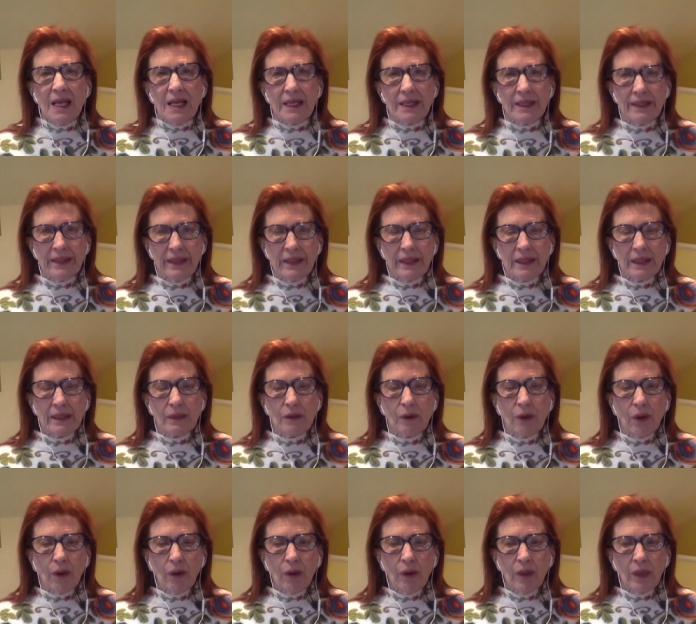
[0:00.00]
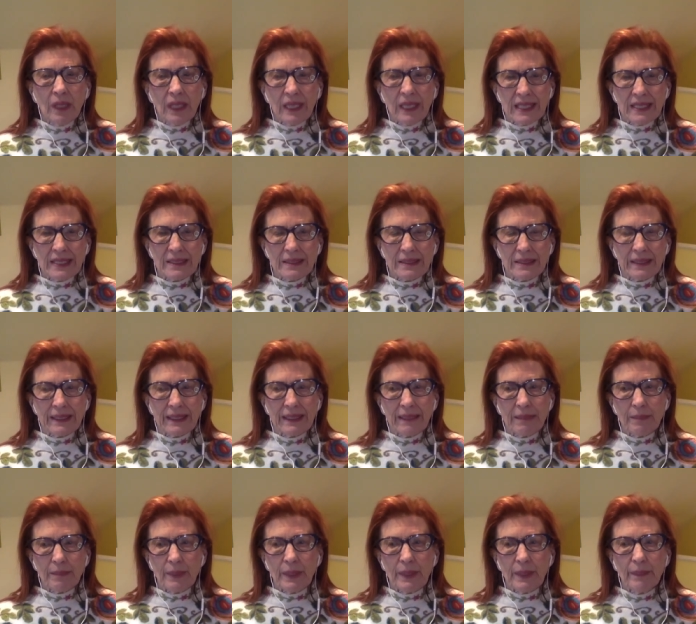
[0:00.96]
The goal is to
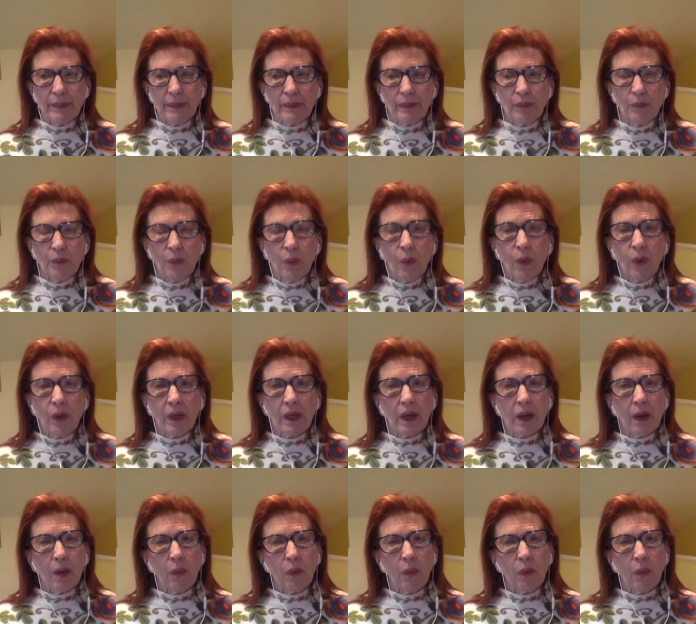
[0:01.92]
get people more